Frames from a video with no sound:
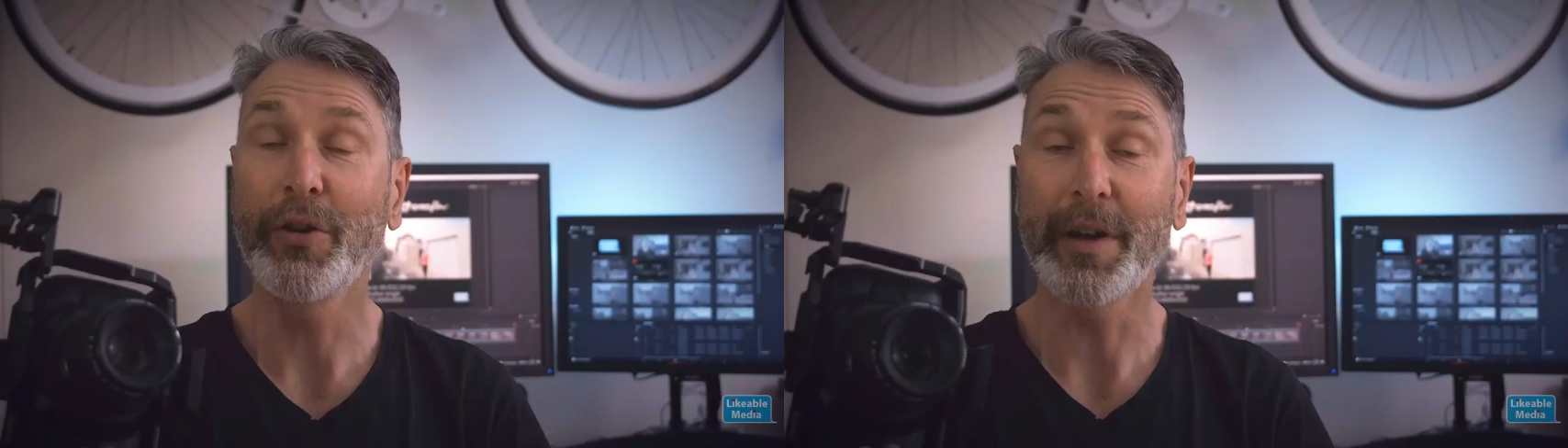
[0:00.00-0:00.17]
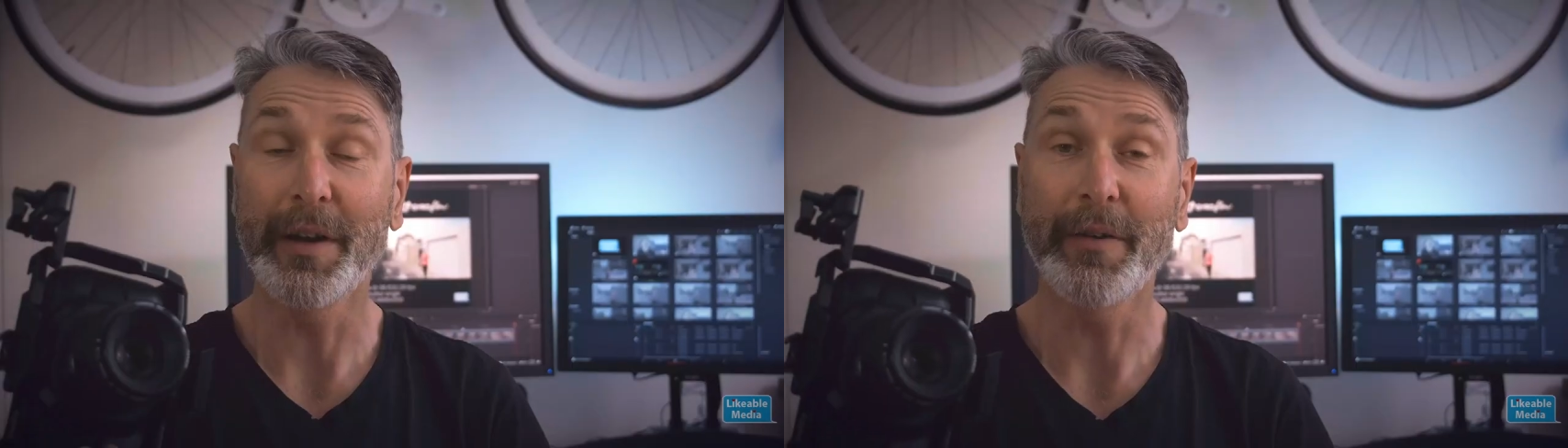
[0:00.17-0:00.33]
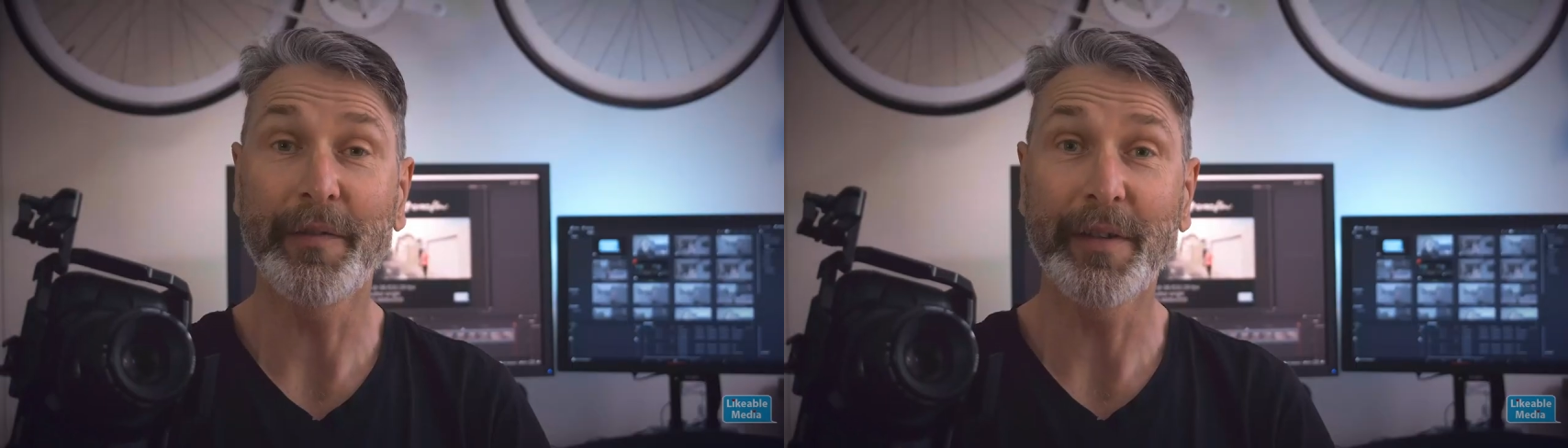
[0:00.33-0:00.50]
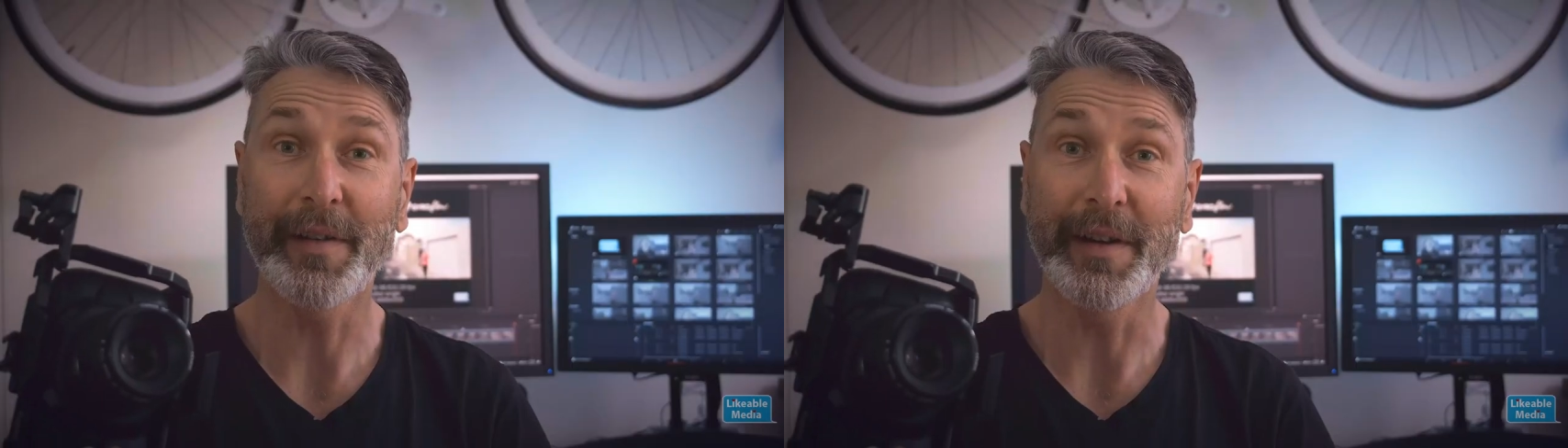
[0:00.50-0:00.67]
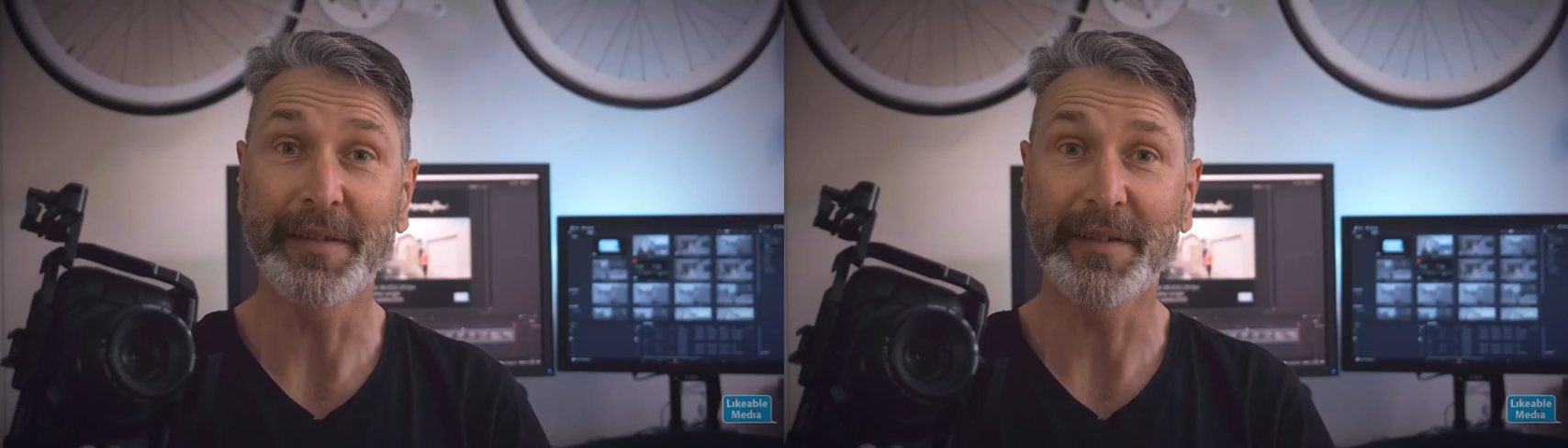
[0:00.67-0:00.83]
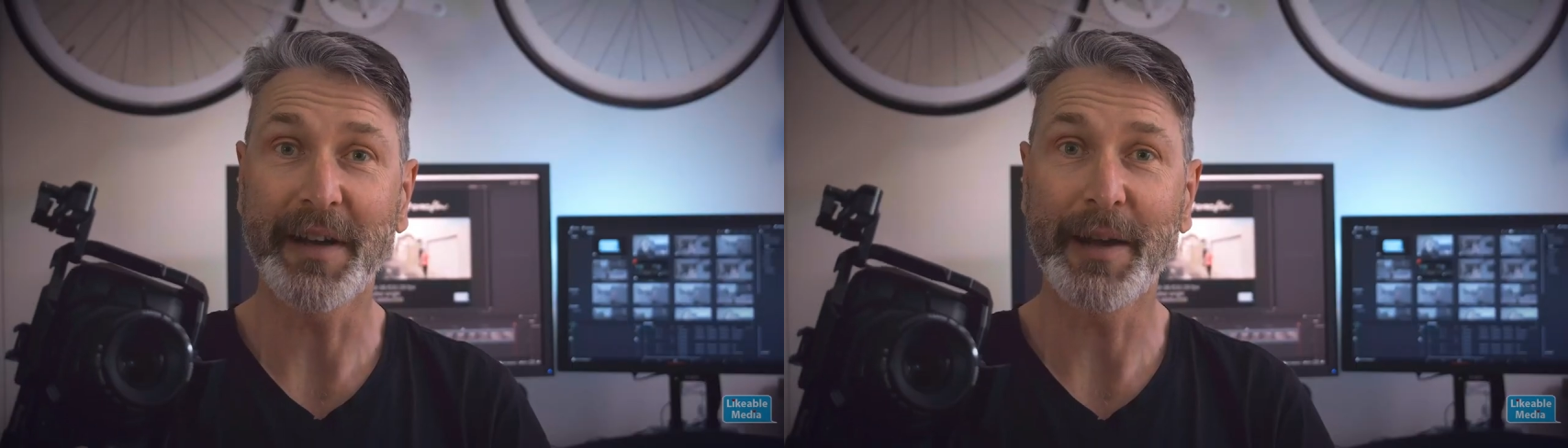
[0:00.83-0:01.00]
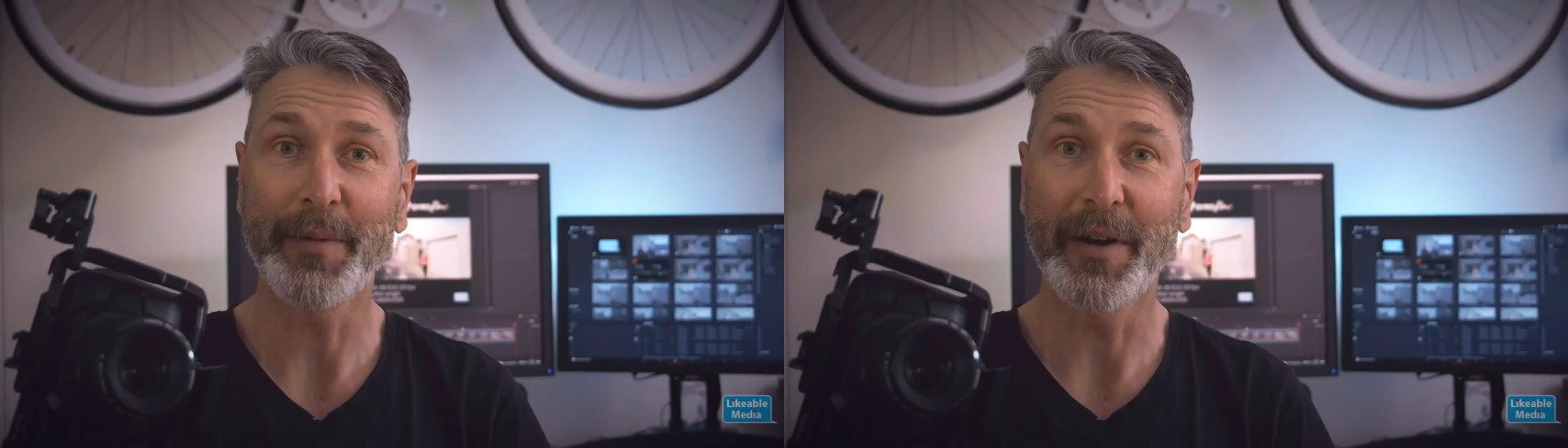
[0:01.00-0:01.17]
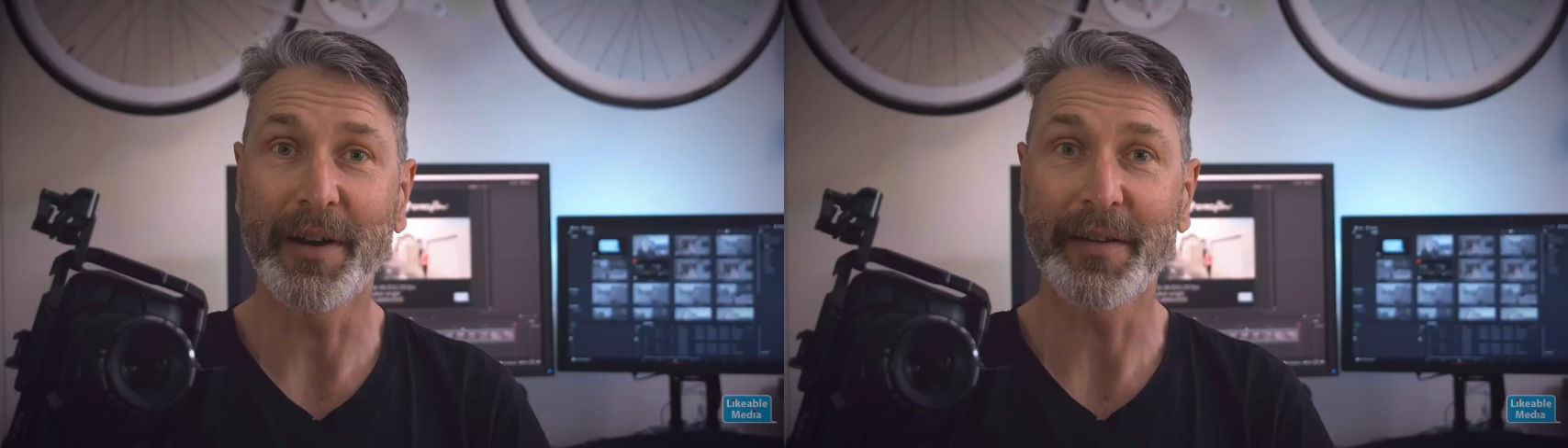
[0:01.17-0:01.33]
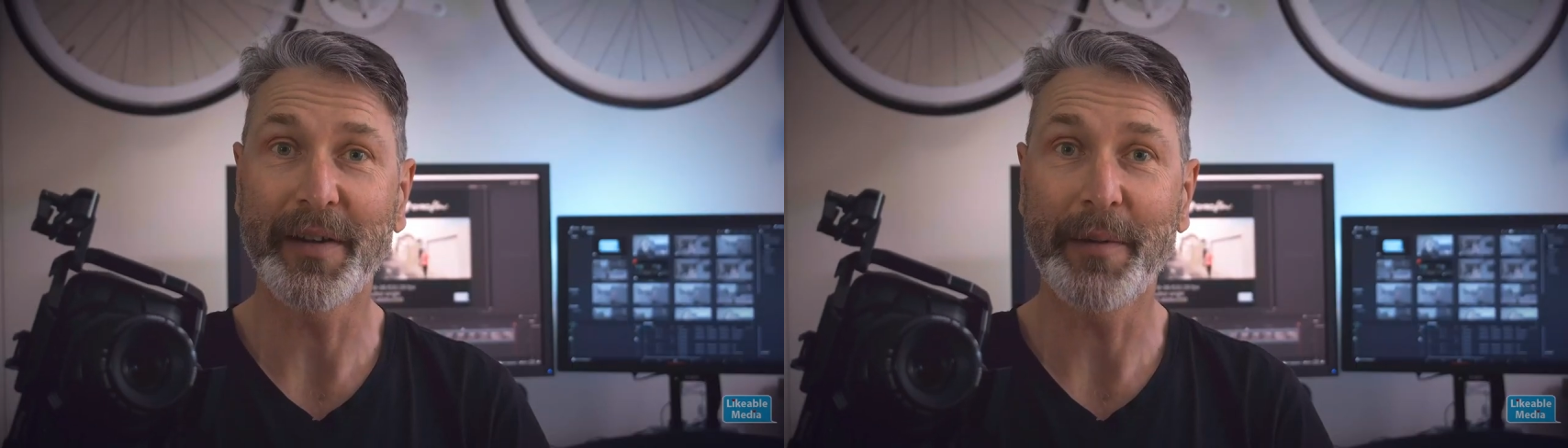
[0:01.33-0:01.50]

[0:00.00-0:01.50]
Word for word: You can obviously stabilize